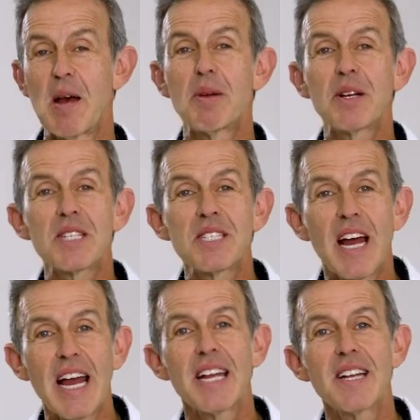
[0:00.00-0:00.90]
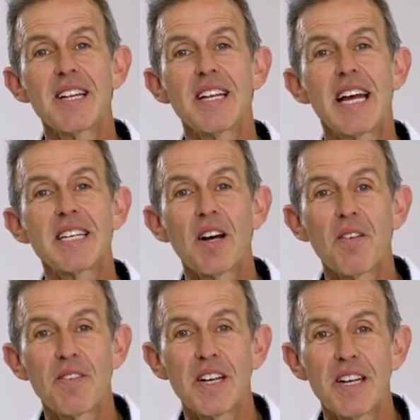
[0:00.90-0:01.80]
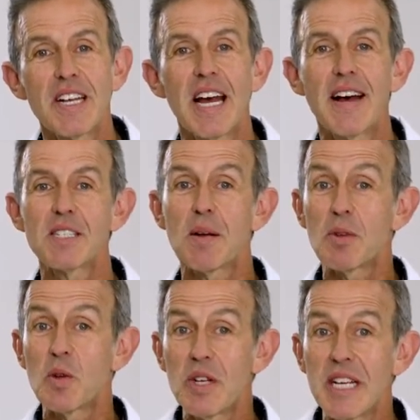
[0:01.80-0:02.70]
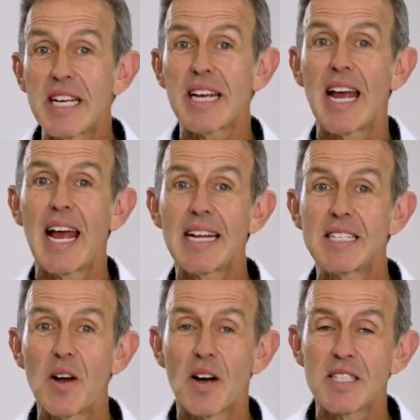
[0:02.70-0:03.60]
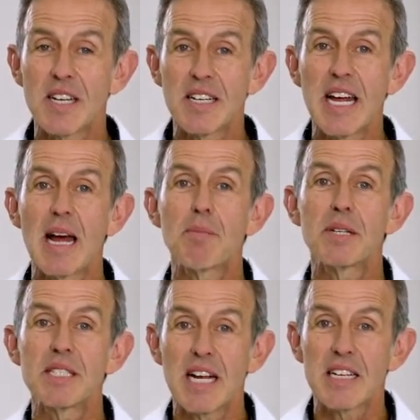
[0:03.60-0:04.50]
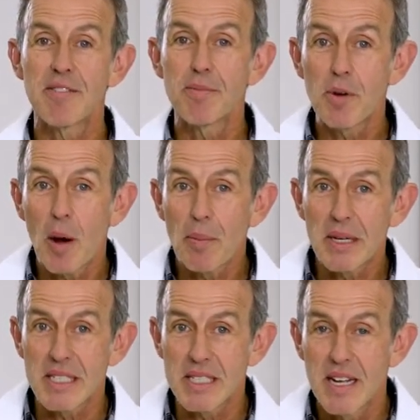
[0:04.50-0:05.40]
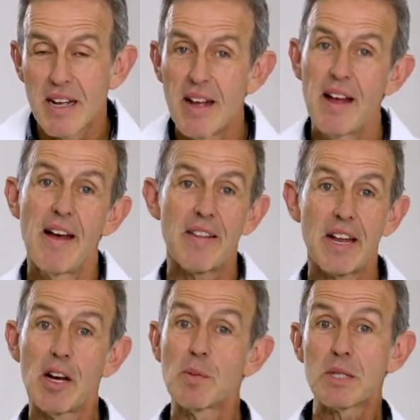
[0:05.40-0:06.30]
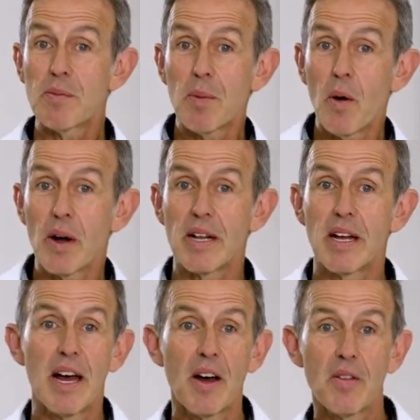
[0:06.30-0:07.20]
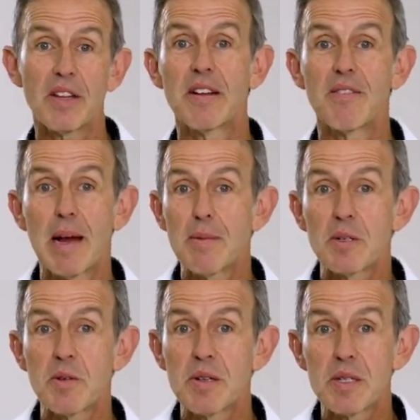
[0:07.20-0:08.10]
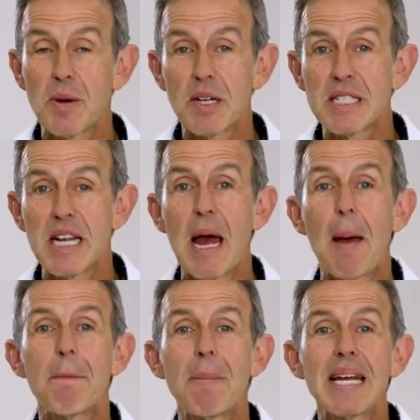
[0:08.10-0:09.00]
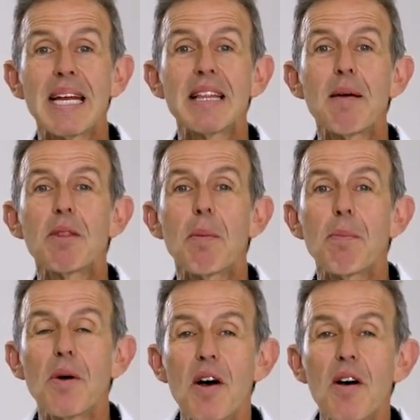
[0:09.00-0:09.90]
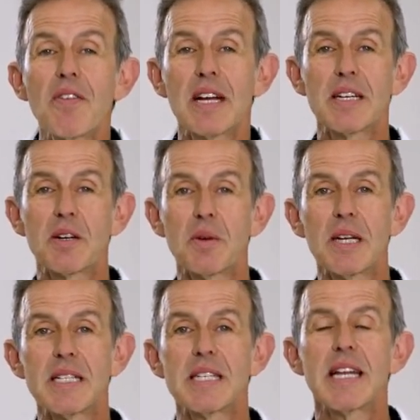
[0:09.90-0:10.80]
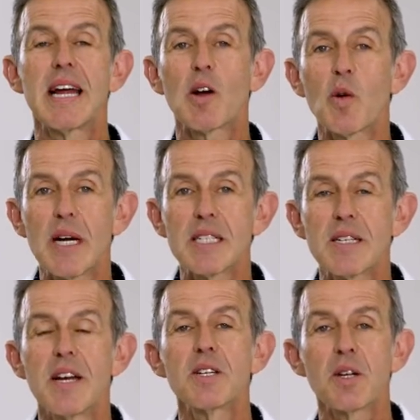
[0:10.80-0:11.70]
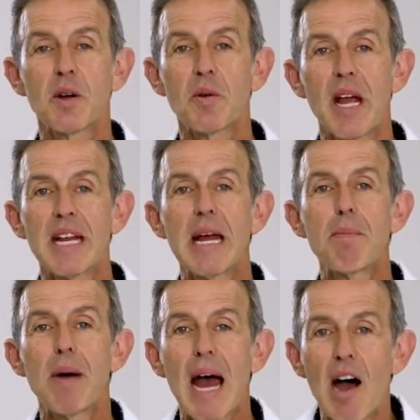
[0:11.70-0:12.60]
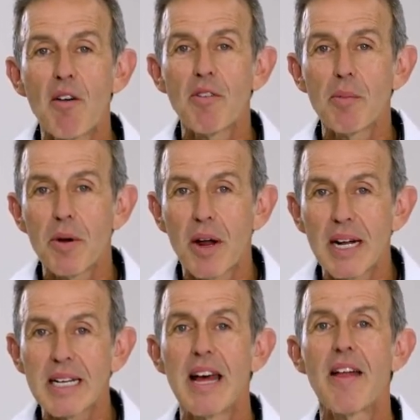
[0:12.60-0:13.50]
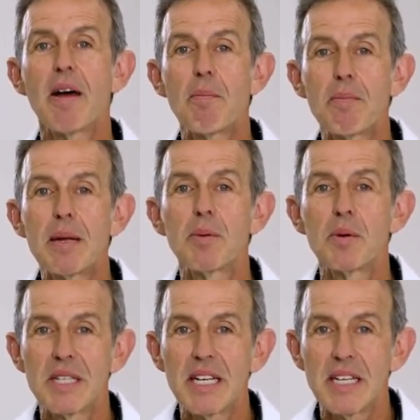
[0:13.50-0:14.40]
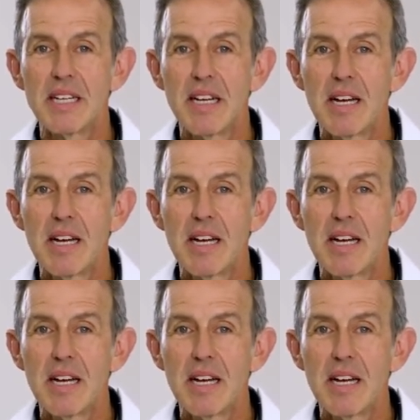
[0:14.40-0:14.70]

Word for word: because cyanidin and delphinidin have some unique antioxidant and protective properties that help support a healthy inflammatory response, making them the perfect ingredients in our quest to create a powerful product that people need.